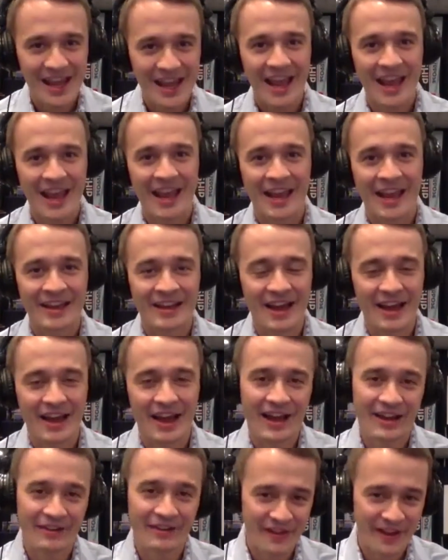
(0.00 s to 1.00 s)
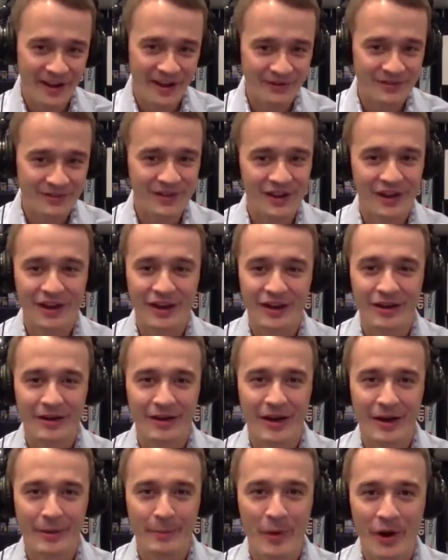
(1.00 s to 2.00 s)
And I found
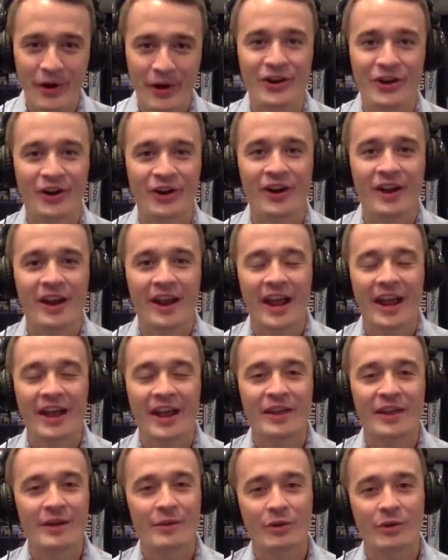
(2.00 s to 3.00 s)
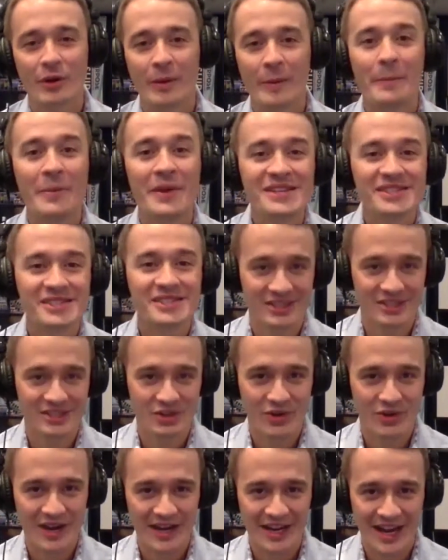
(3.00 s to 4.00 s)
a partner, and they were a business
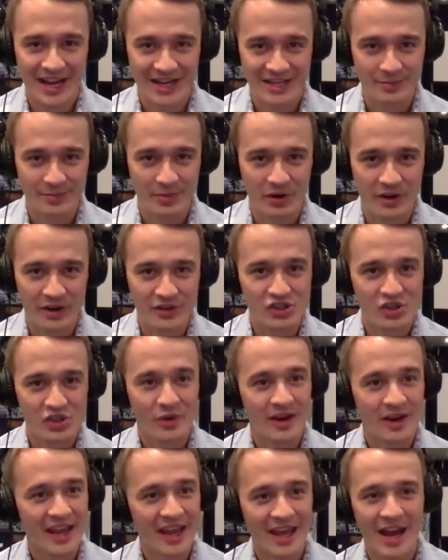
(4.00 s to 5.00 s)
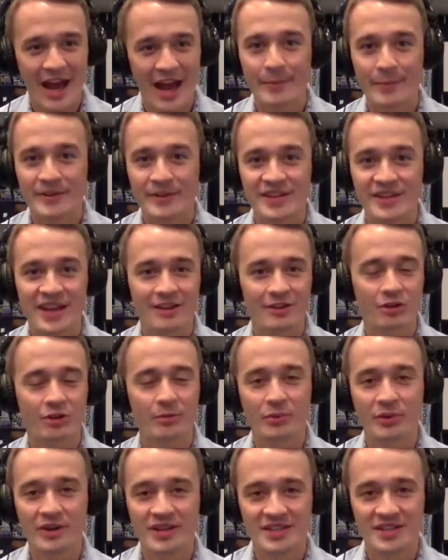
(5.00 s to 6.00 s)
credit expert. And so again, I put together a
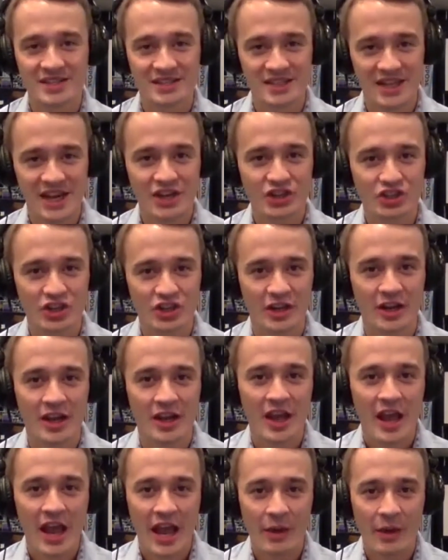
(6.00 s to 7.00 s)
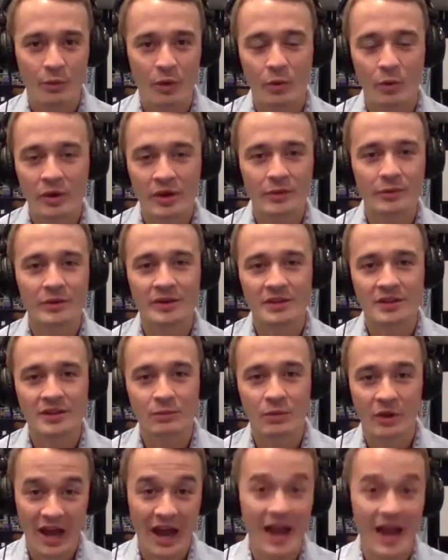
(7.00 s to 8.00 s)
presentation, and
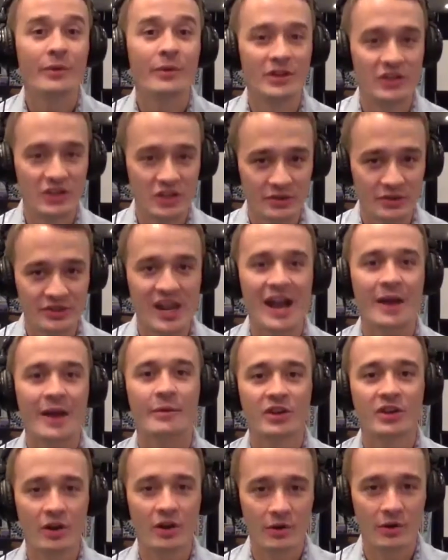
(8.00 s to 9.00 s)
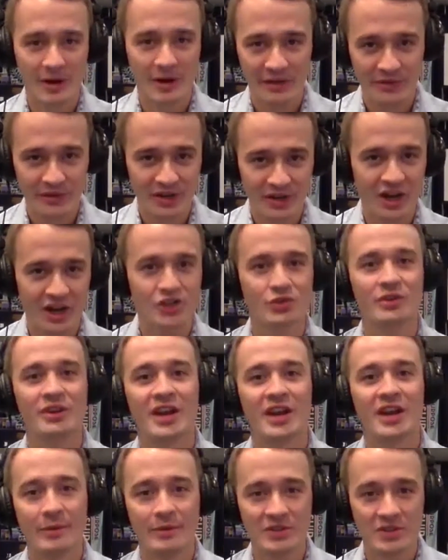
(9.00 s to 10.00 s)
what I would do is I would go around the country
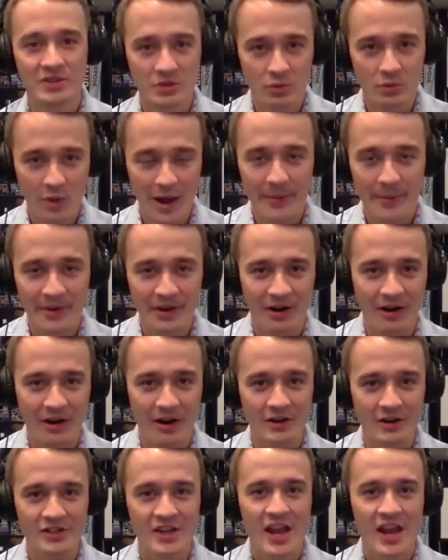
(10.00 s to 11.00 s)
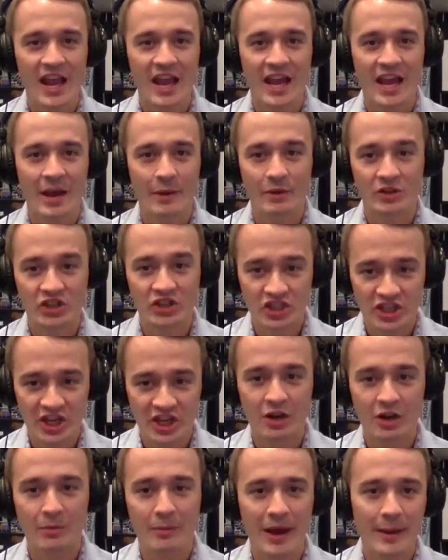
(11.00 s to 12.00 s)
and I would do webinars, and I would
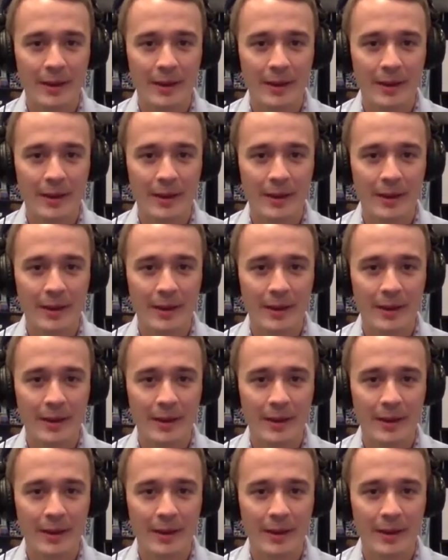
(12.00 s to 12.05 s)
share my